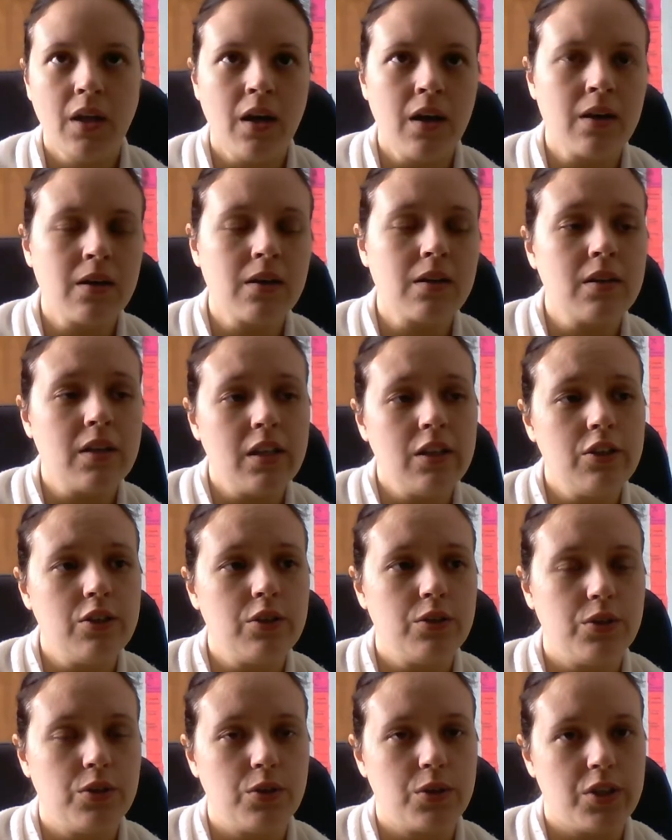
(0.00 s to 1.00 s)
And
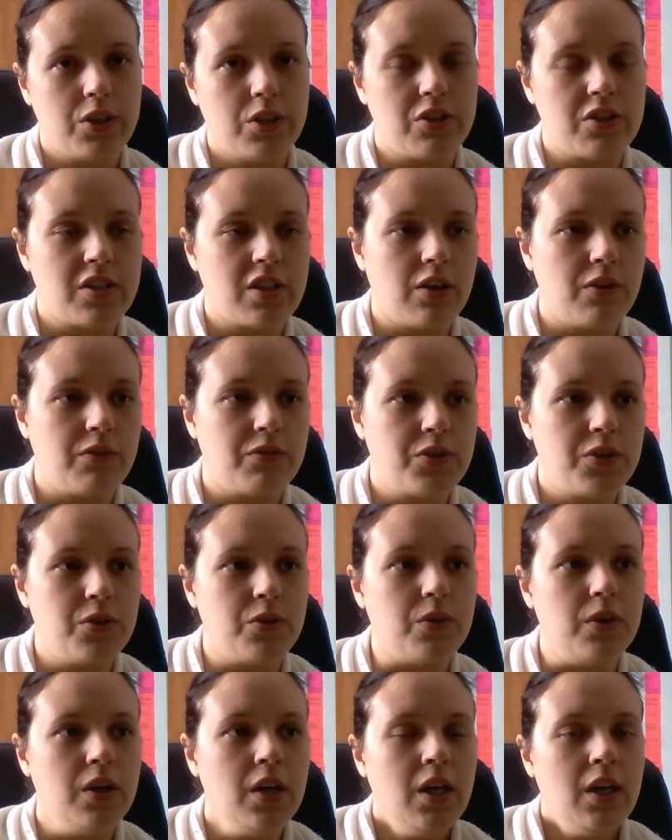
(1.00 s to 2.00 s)
you do to yourself
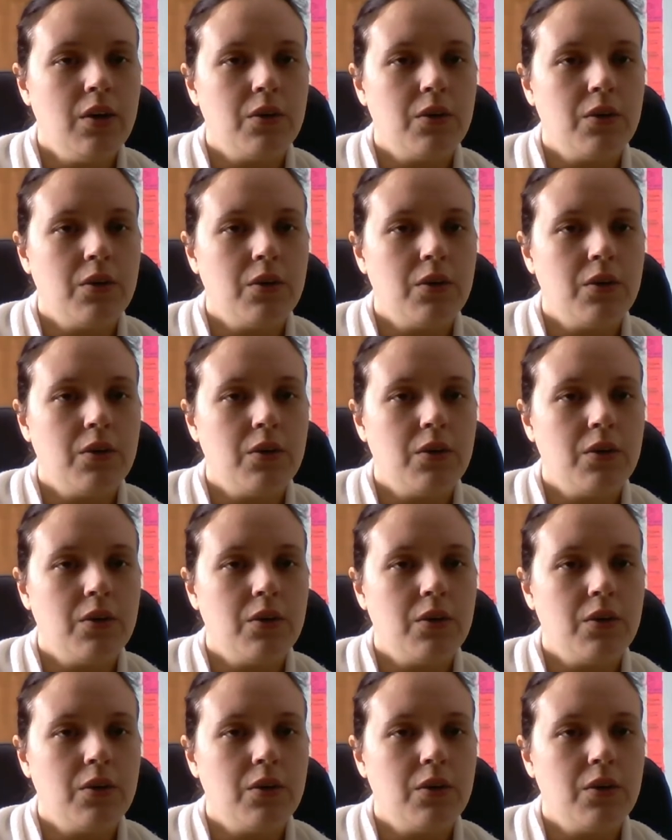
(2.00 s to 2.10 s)
too,